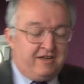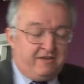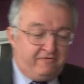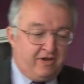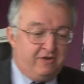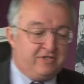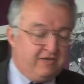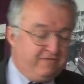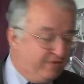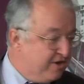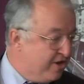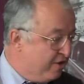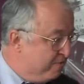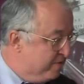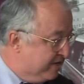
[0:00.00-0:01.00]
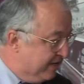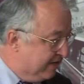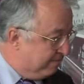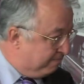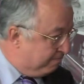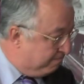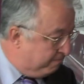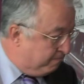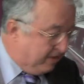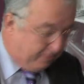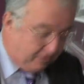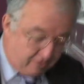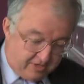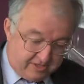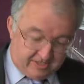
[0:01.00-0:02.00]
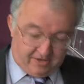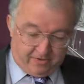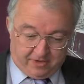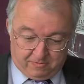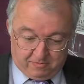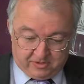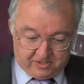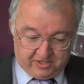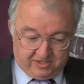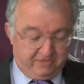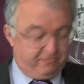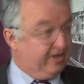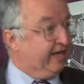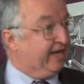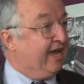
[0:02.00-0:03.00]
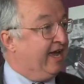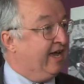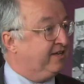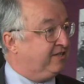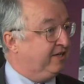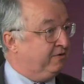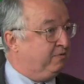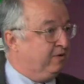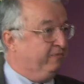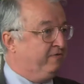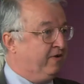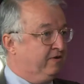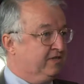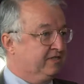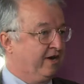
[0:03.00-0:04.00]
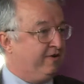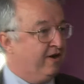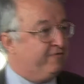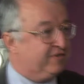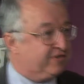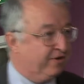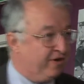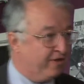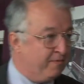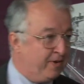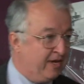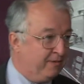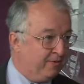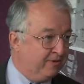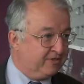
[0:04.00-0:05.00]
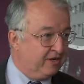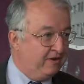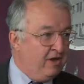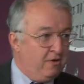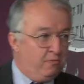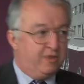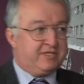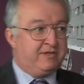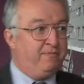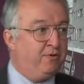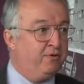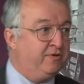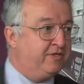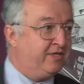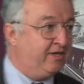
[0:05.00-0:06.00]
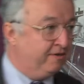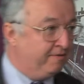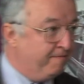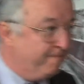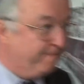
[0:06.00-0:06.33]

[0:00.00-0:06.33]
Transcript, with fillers: voting for nobody, people look at it and think, well, she doesn't really care, so mm. we'll focus our efforts on other people. So mm -hmm. what's important to you?